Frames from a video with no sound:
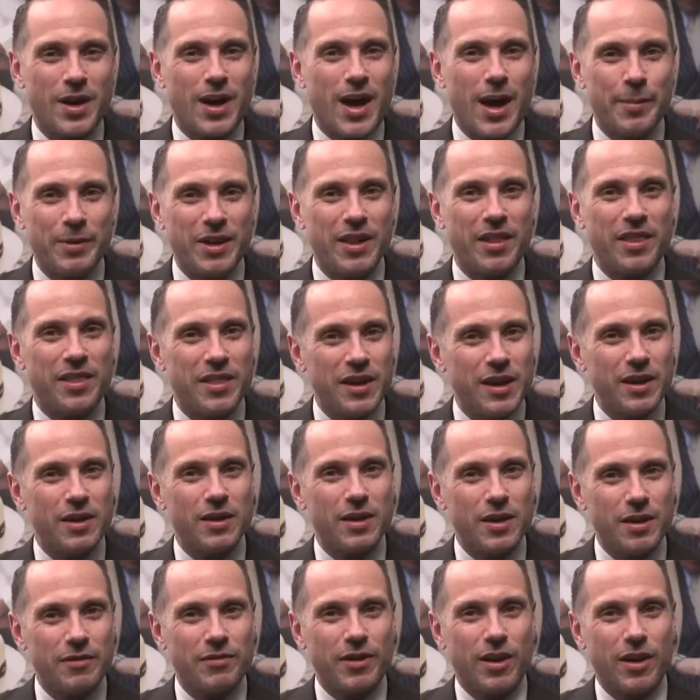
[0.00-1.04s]
I mean, think
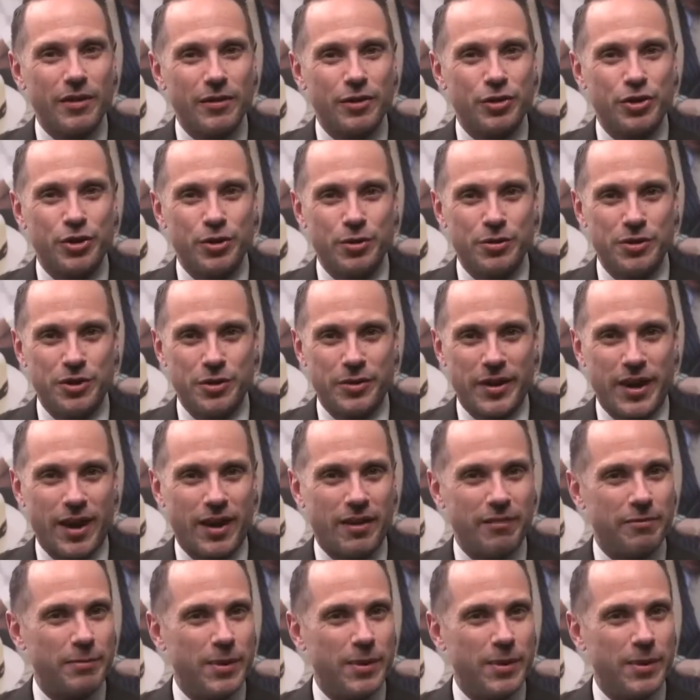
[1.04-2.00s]
of all the shoes you have,